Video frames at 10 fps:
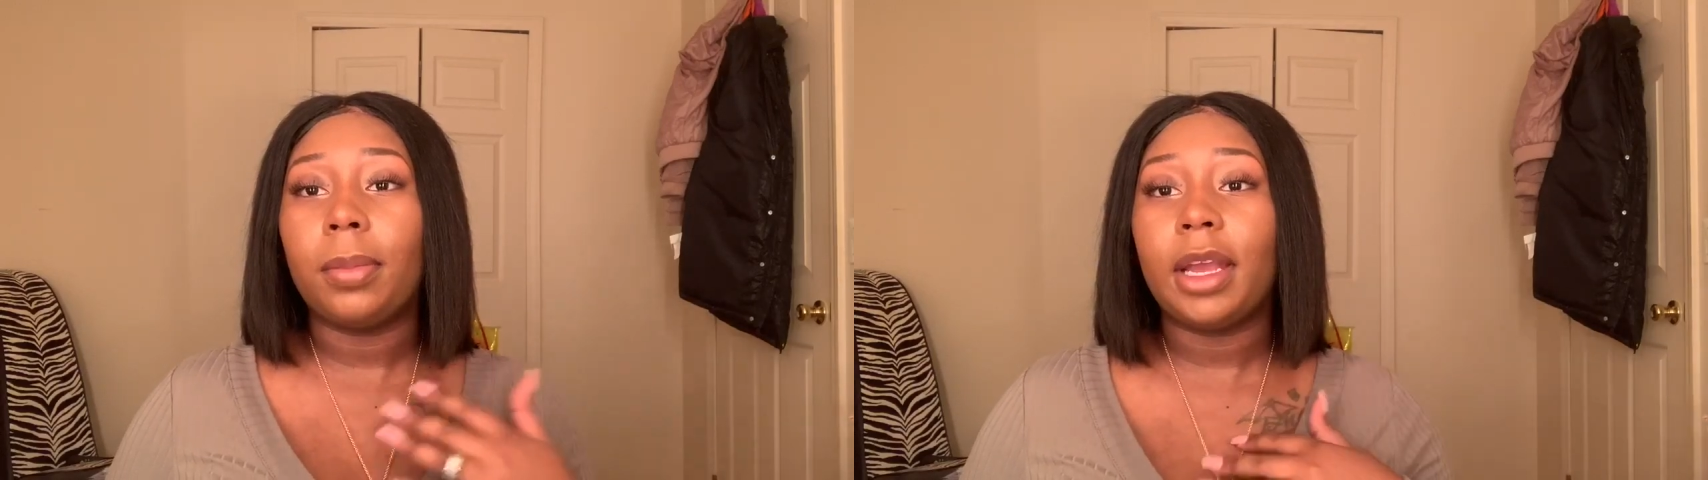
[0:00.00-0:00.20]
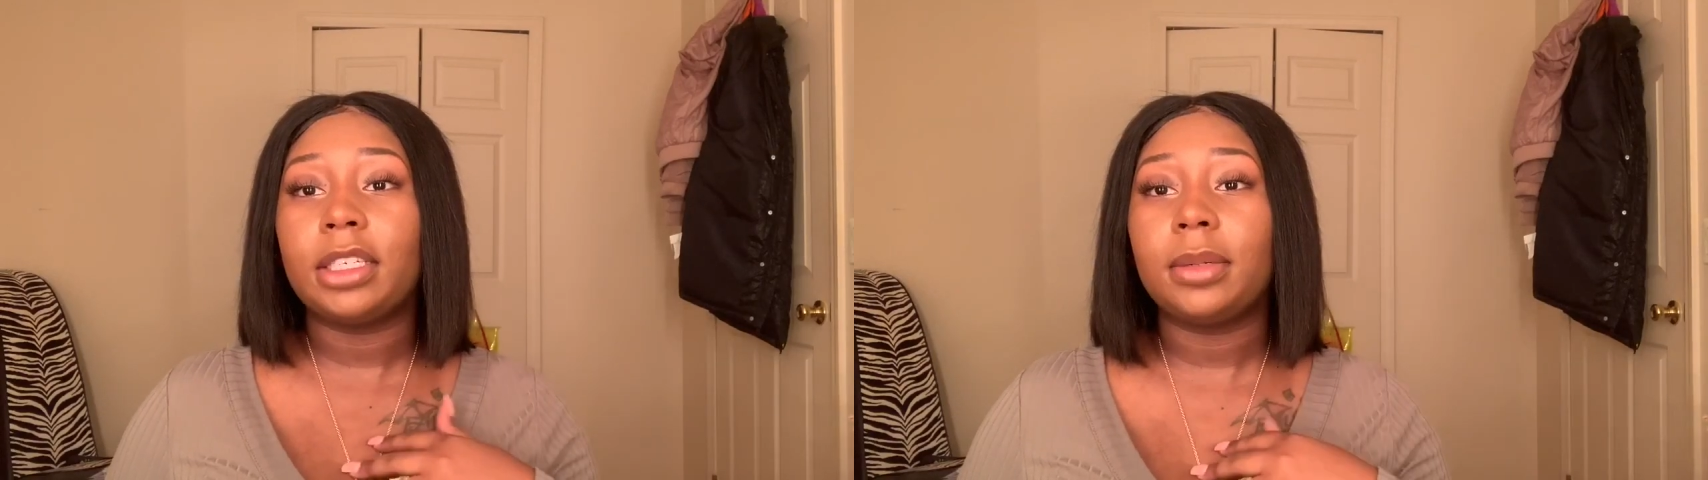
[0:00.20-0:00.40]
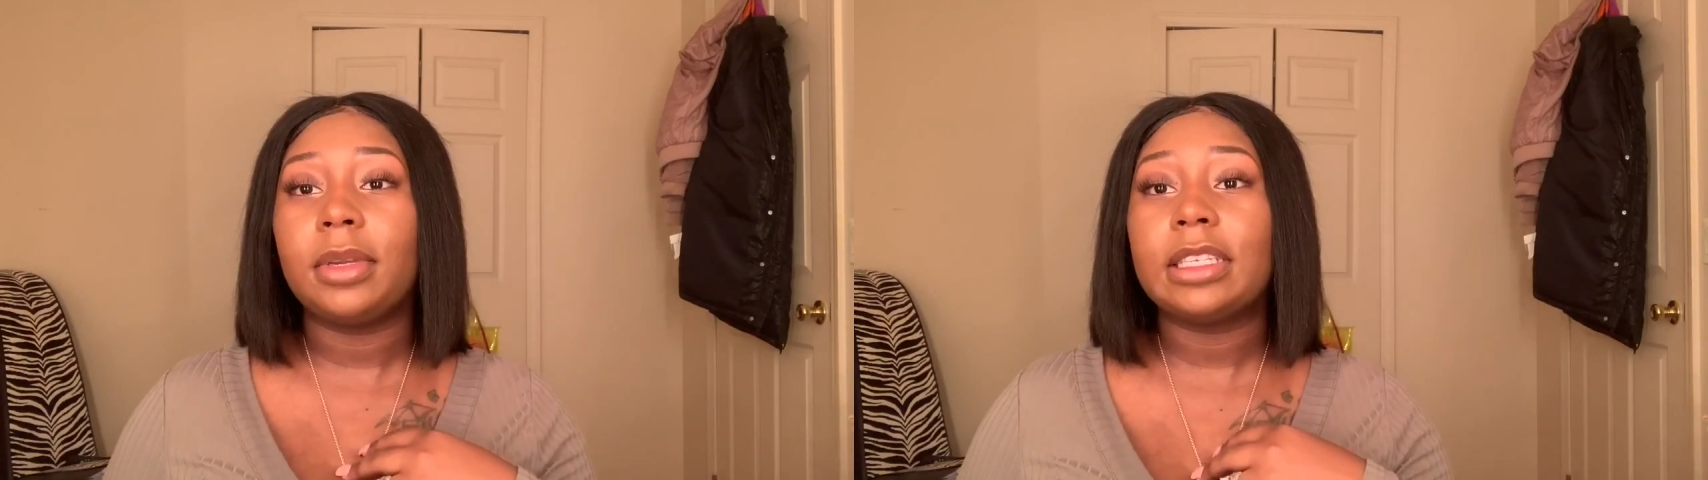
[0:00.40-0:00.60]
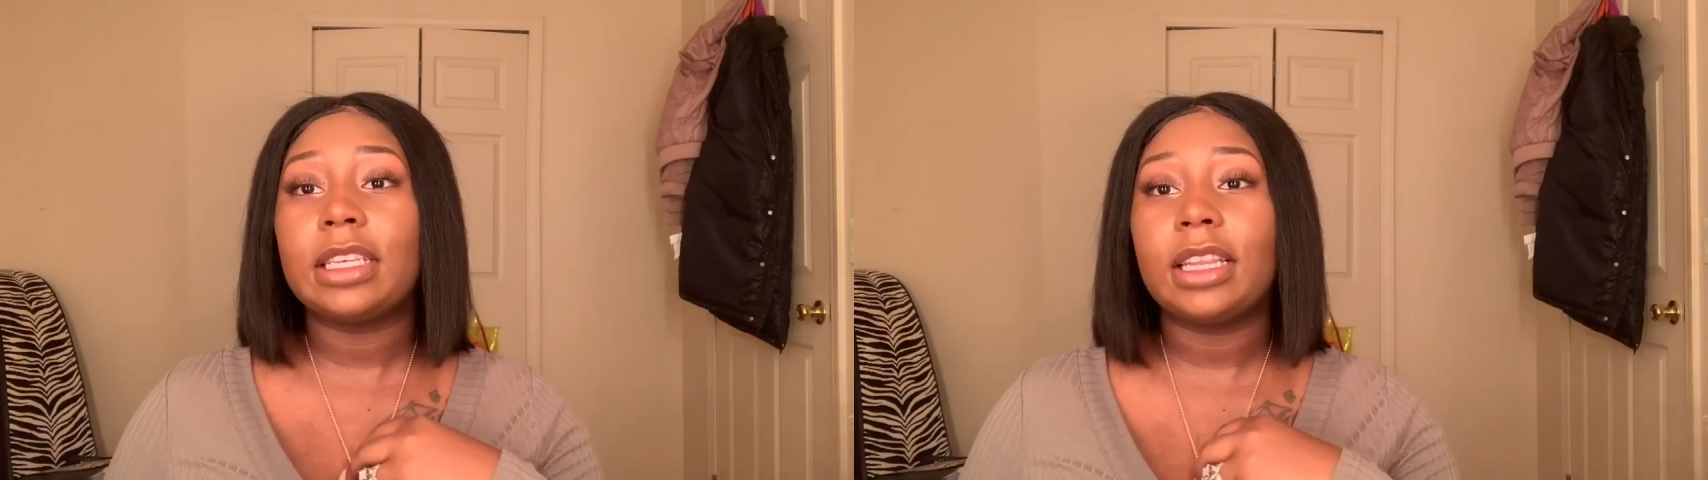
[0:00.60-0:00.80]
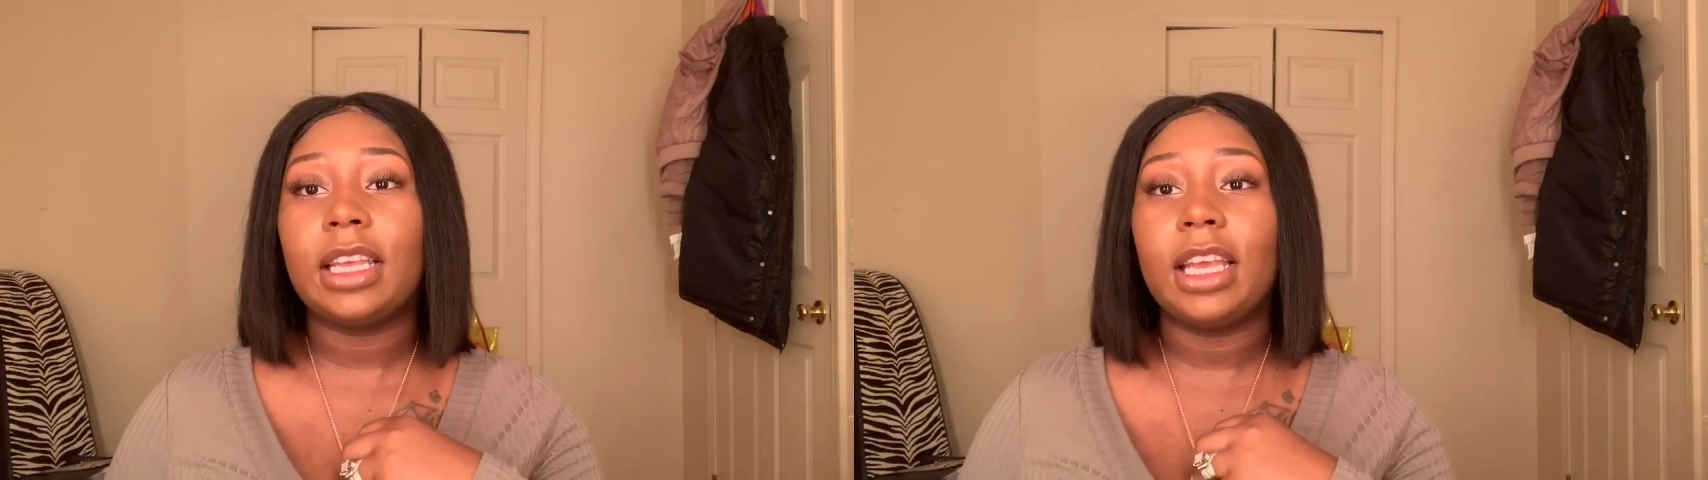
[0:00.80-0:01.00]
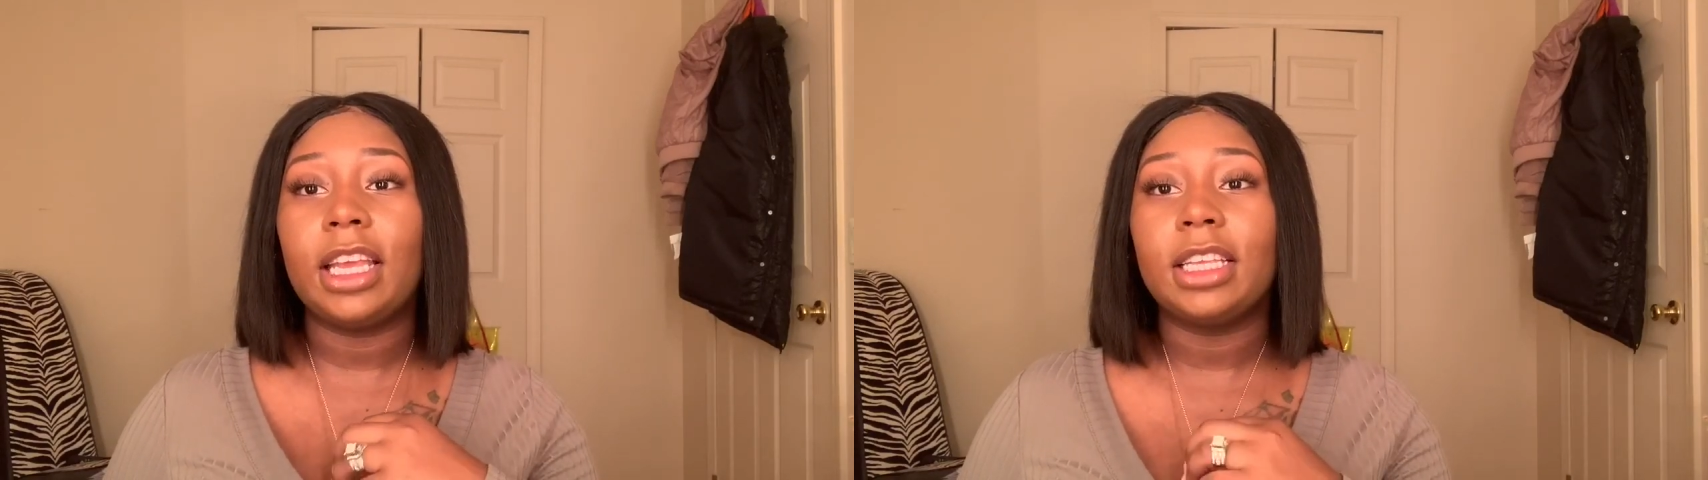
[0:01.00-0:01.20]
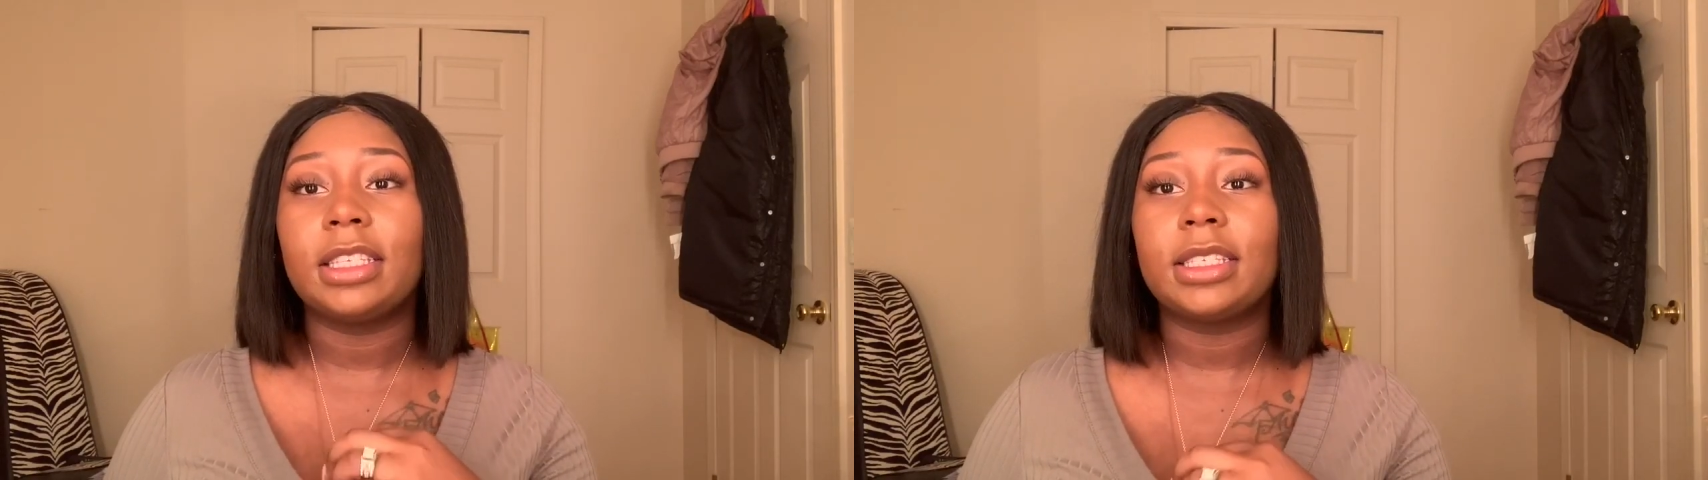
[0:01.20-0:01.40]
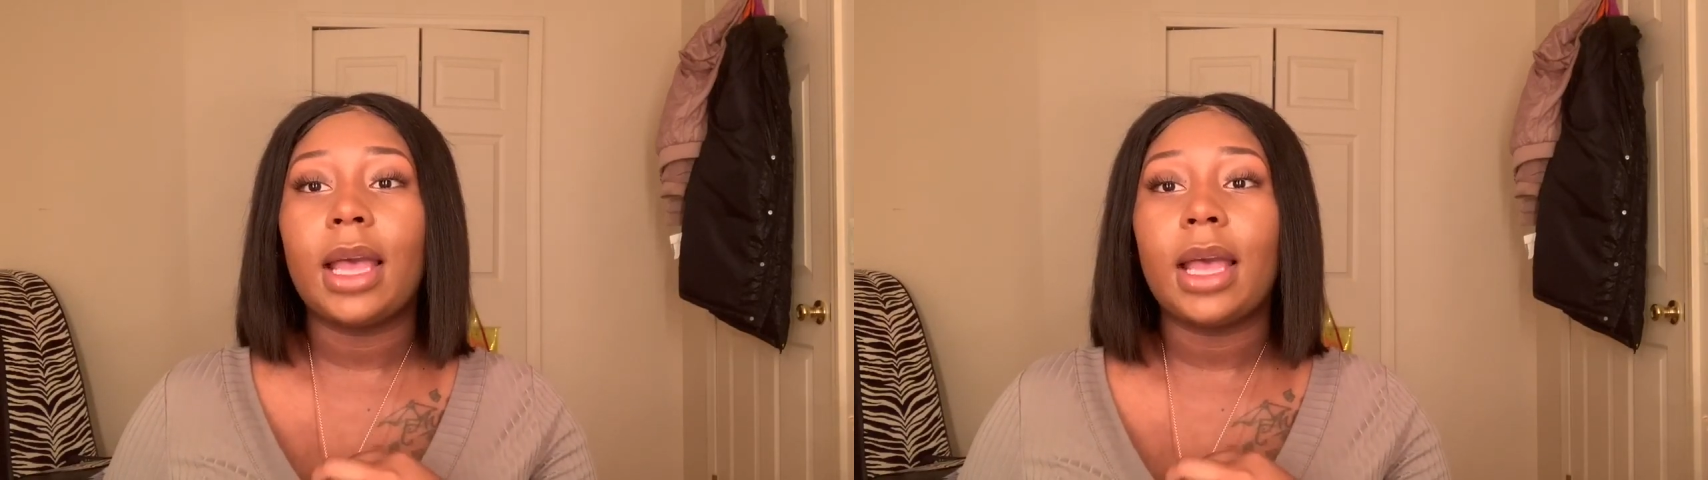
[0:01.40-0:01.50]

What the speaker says: measurements and things.